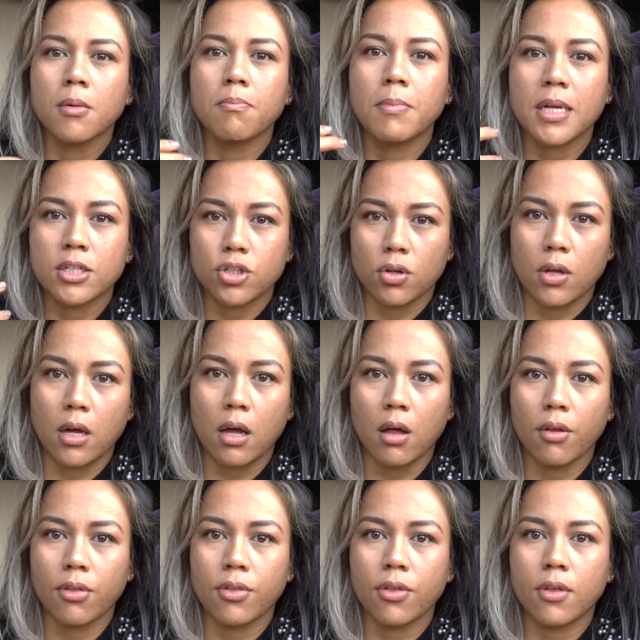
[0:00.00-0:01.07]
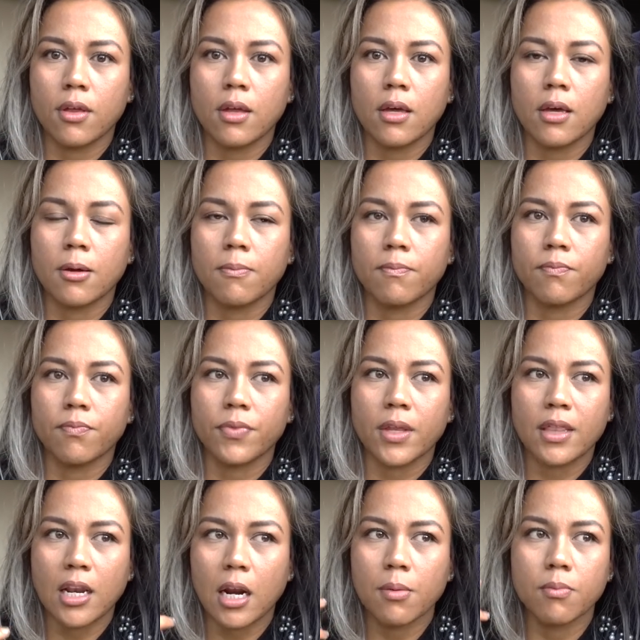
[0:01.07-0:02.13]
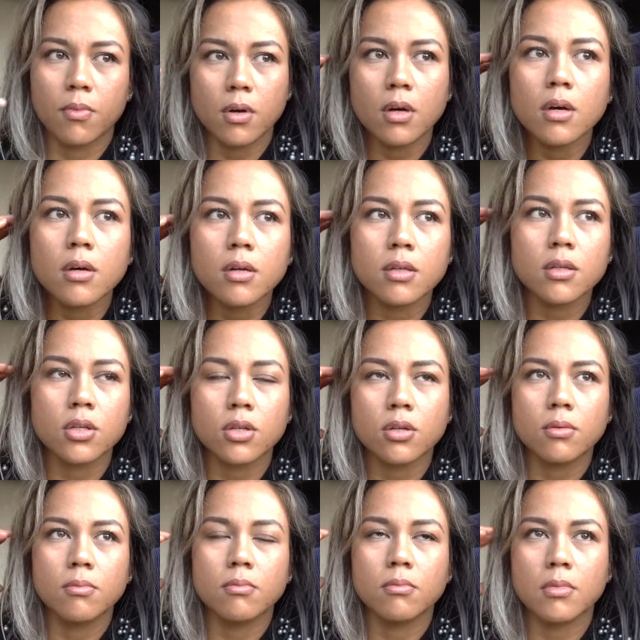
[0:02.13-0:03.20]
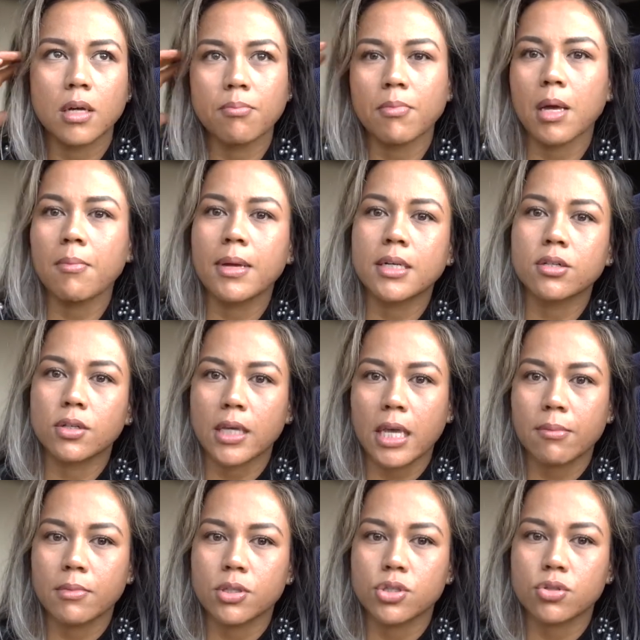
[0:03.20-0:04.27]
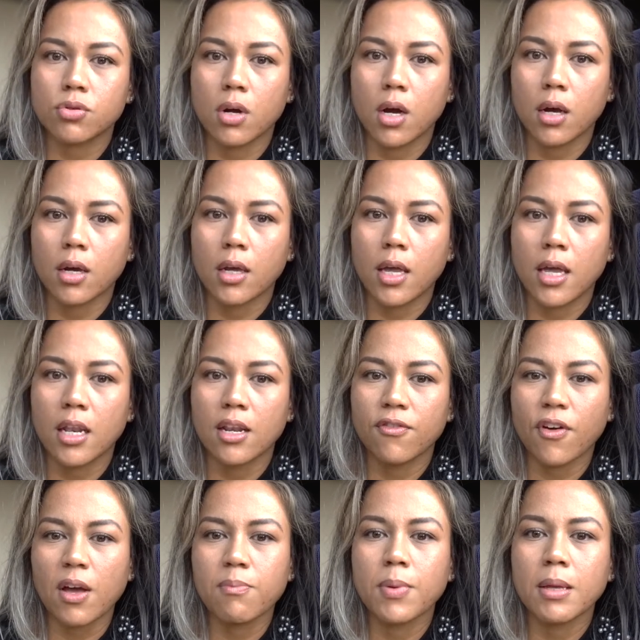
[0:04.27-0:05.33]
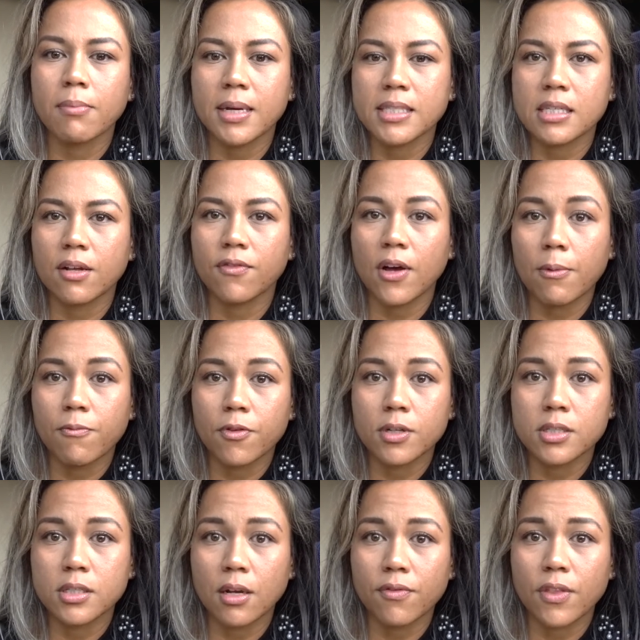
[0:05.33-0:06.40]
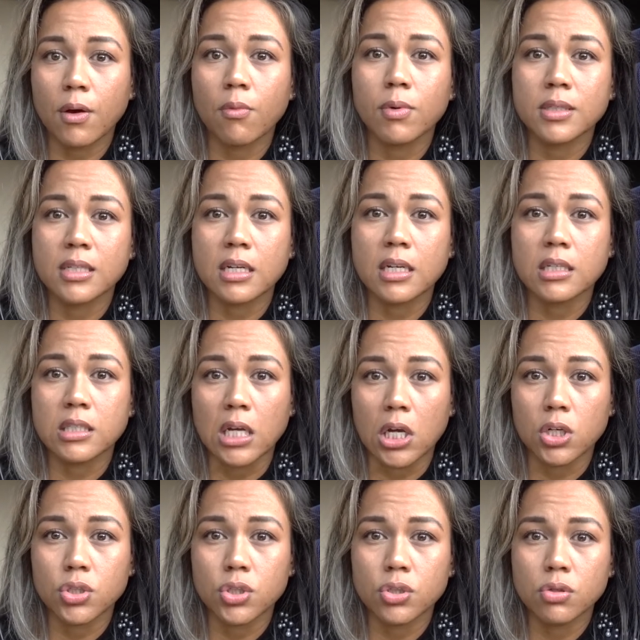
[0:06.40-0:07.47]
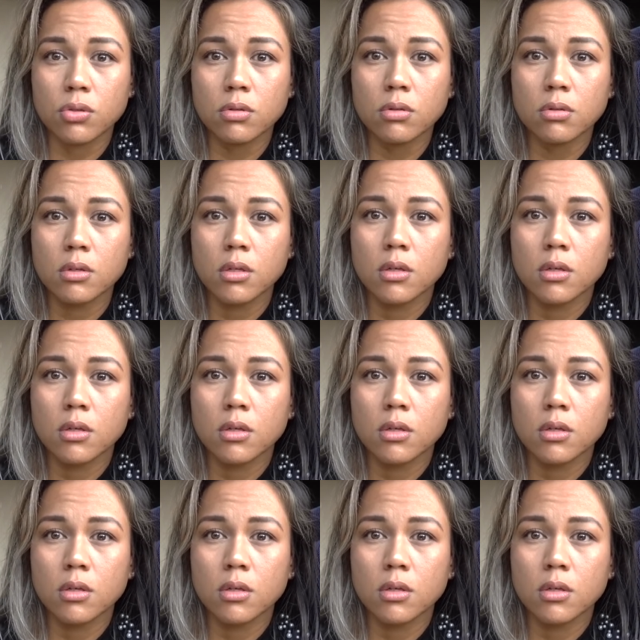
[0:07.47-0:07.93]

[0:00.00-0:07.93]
mental health, um, that I'm, my, my mental game is strong. And if I beat myself up for stuff that wasn't intentional,